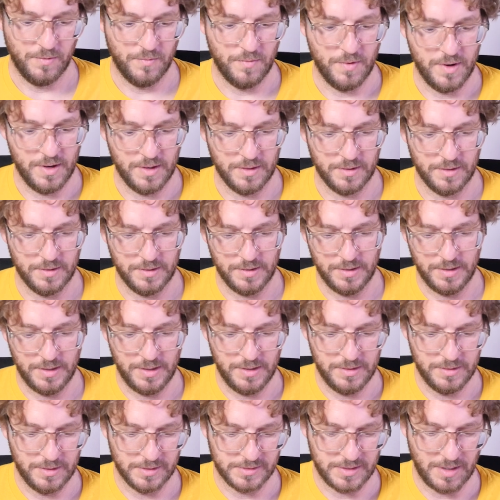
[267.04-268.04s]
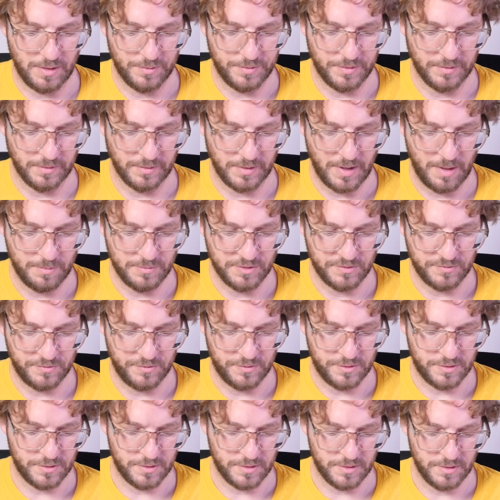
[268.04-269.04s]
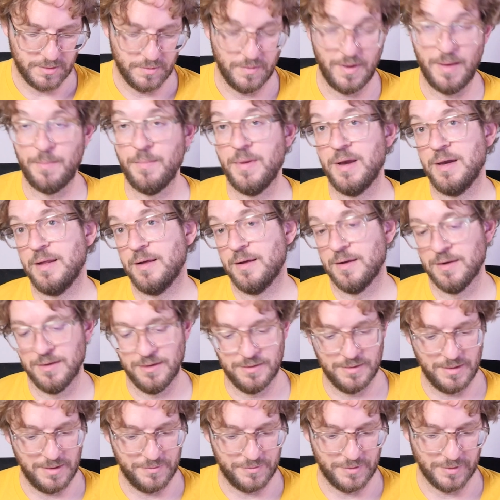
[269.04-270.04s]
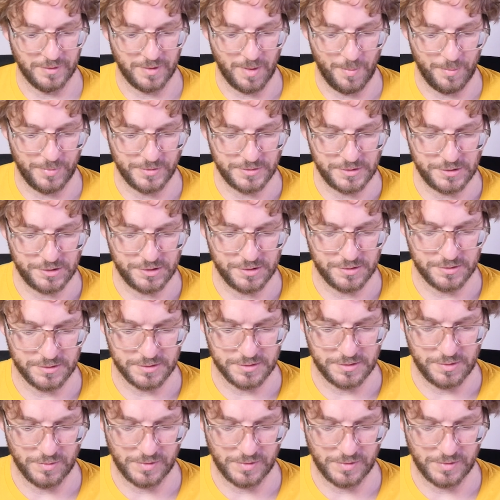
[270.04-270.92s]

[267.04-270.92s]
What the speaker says: Well, in the southern hemisphere you have many different compositions.